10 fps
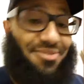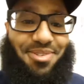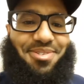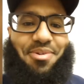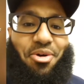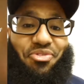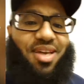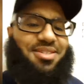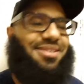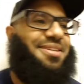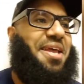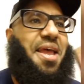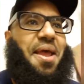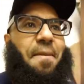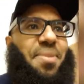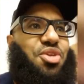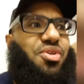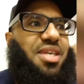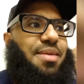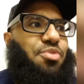feel so old-fashioned. But
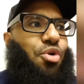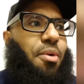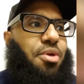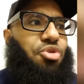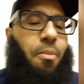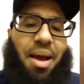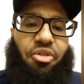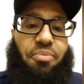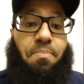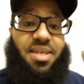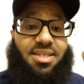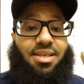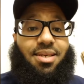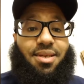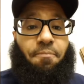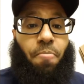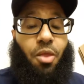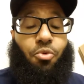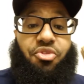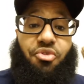you keep your mouth busy
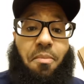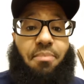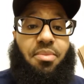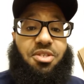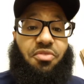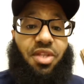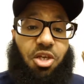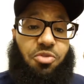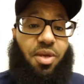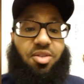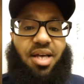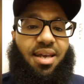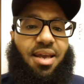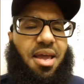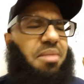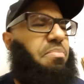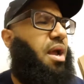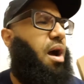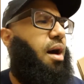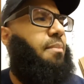with the remembrance of Allah subhanahu wa ta'ala. It
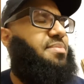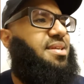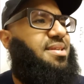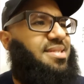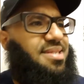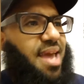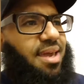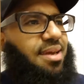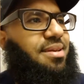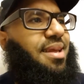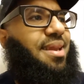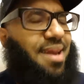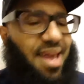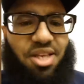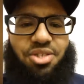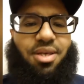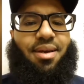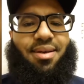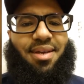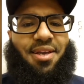becomes second
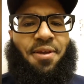nature.